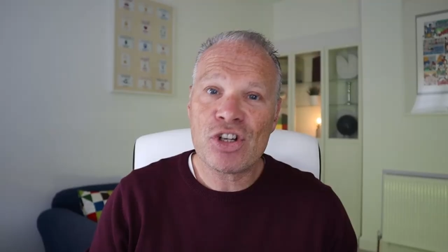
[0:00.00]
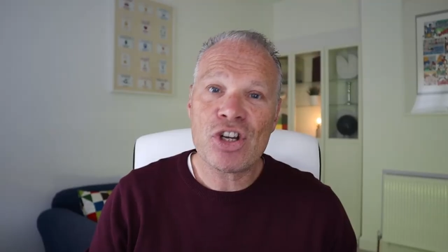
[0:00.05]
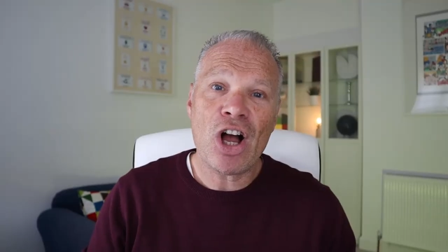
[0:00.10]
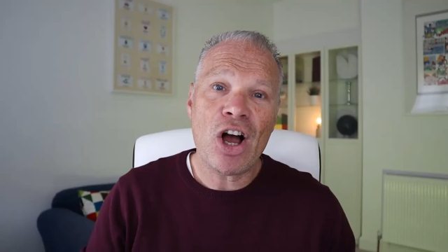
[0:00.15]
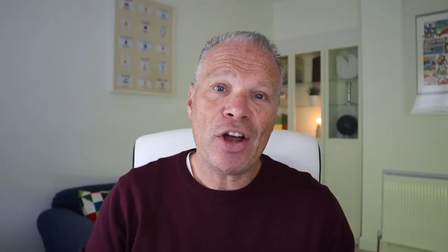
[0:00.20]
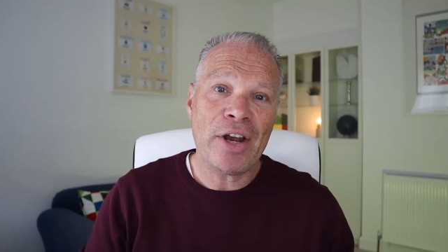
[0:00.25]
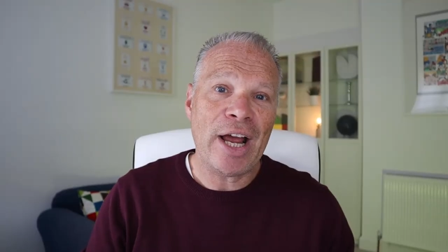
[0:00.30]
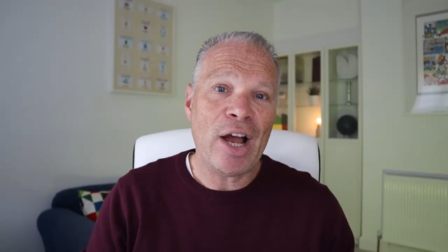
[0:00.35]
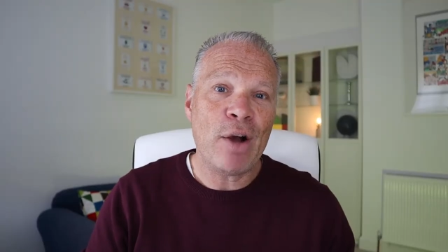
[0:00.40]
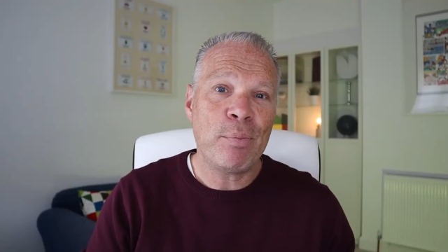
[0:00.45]
you
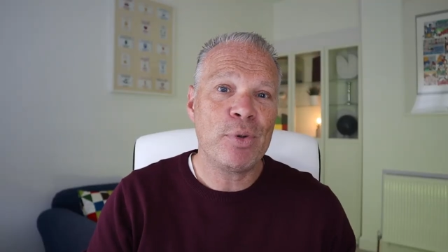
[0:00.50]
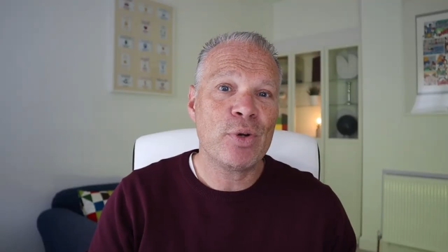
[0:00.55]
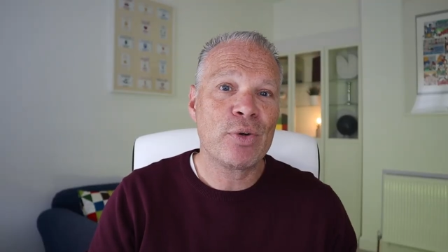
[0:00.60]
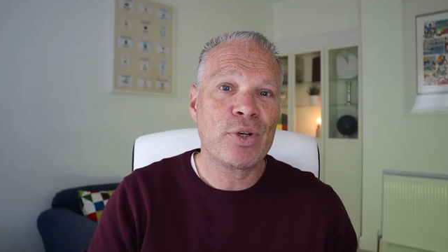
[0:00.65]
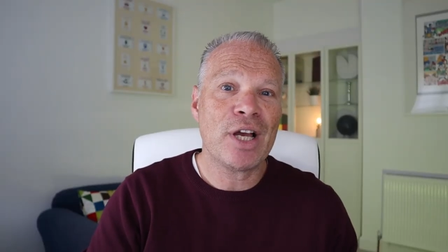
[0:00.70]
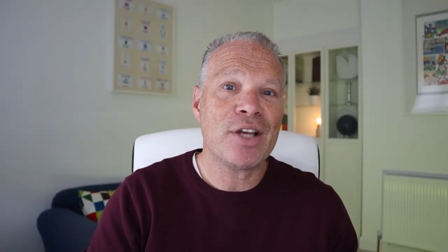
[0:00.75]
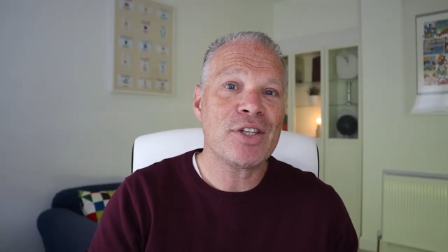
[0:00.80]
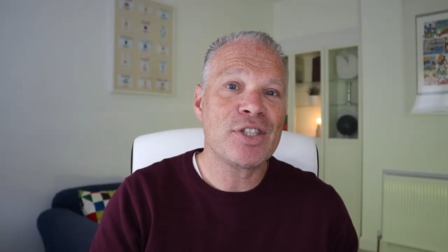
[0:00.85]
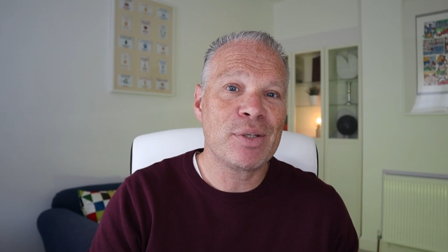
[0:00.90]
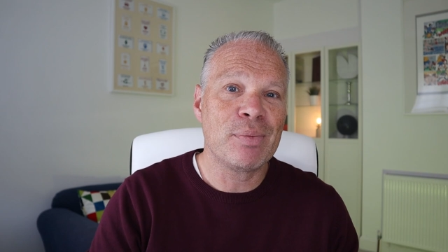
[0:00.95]
can't help your
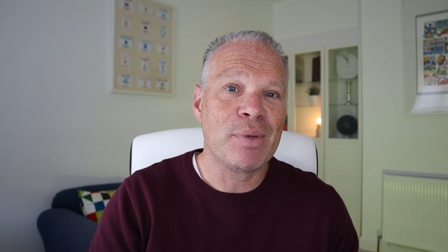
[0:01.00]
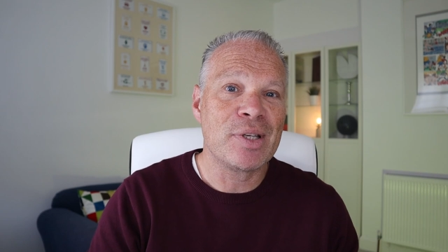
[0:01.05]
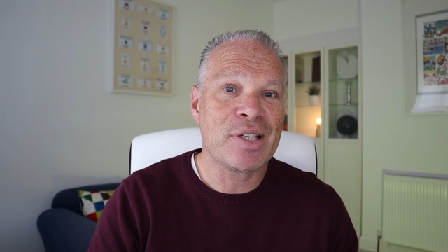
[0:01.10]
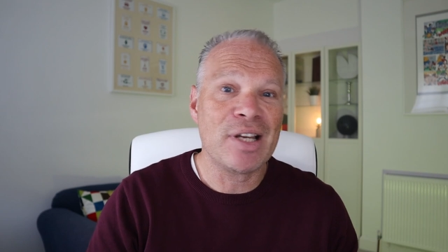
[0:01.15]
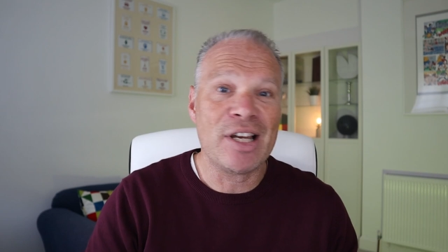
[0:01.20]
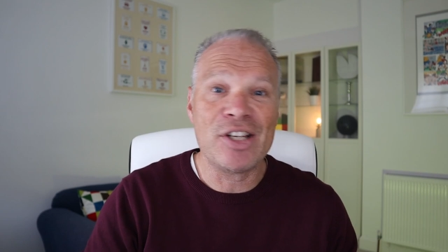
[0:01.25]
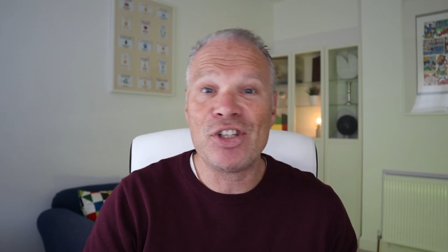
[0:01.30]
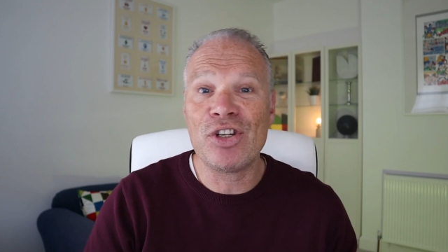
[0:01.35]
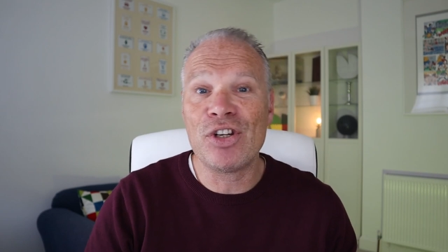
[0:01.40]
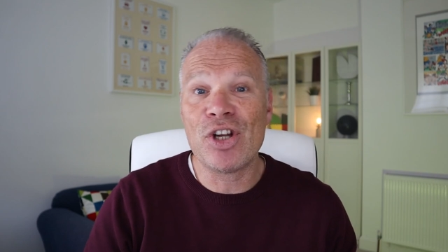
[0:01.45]
customers
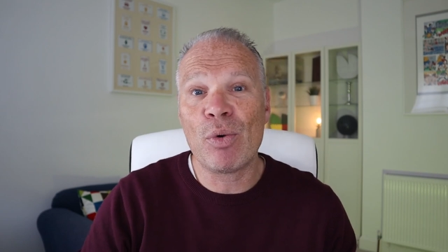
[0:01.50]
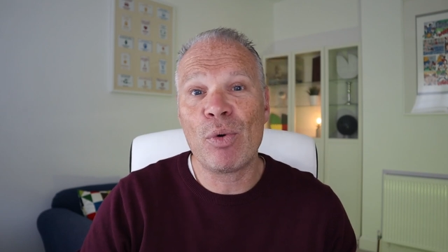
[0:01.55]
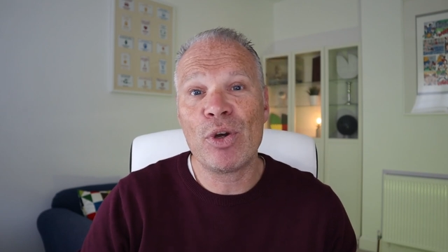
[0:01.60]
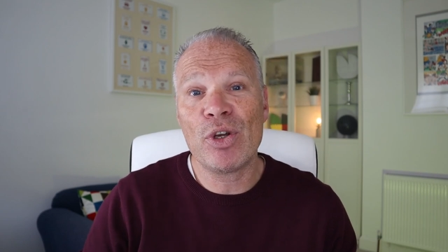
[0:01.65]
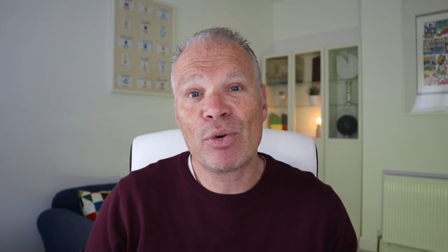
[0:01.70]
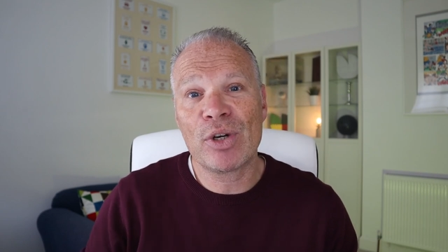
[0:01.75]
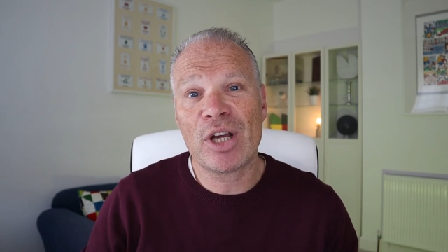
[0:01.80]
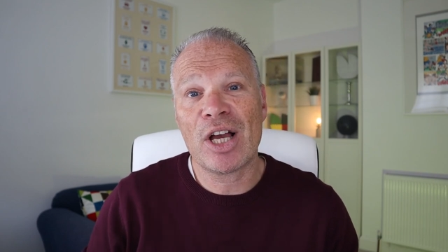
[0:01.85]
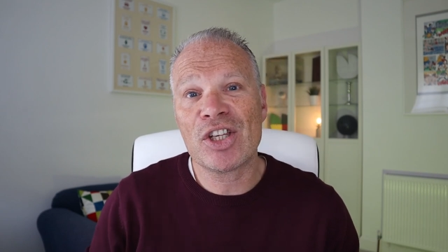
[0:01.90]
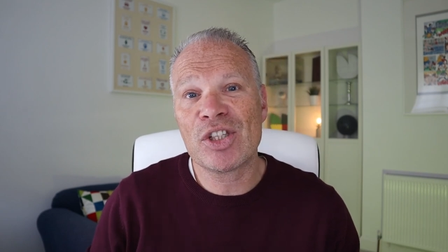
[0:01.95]
unless you know what
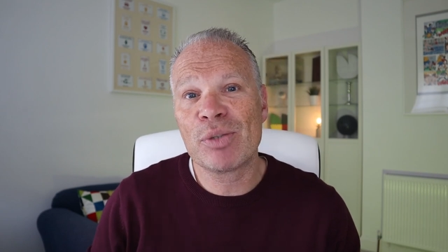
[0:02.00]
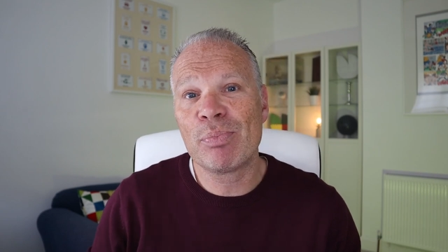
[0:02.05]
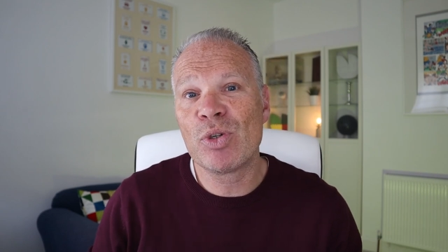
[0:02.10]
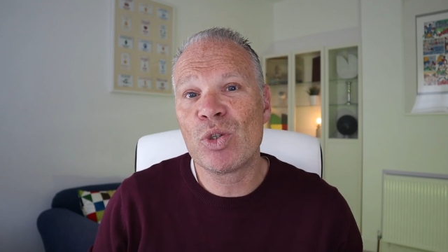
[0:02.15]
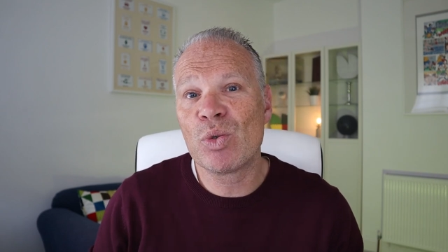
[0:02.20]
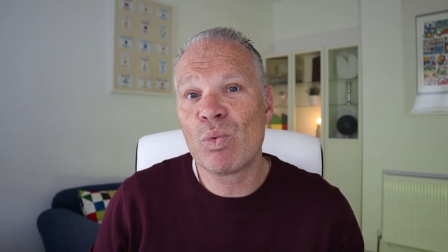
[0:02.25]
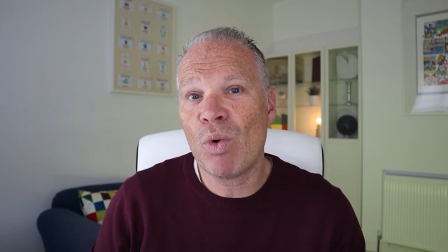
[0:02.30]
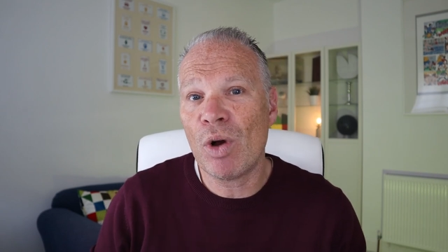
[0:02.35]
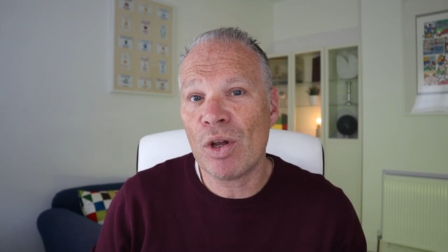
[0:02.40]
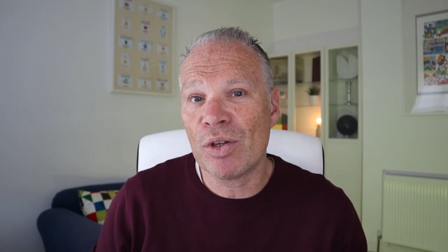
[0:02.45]
your
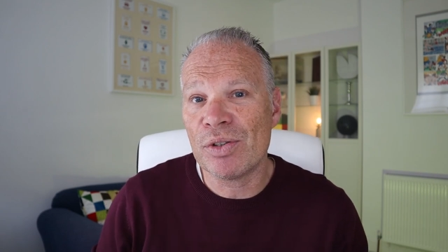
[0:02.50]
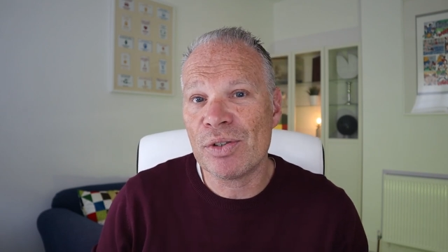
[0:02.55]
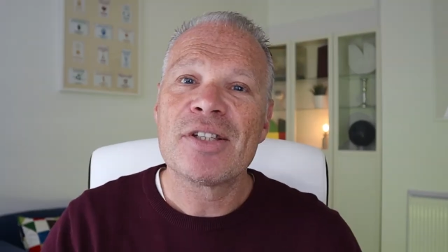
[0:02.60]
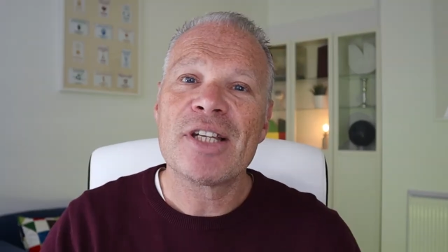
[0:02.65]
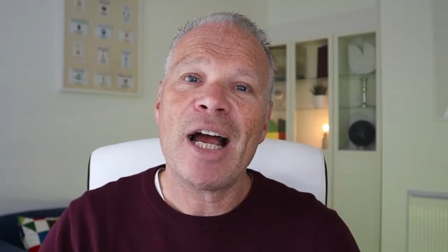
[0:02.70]
customers want.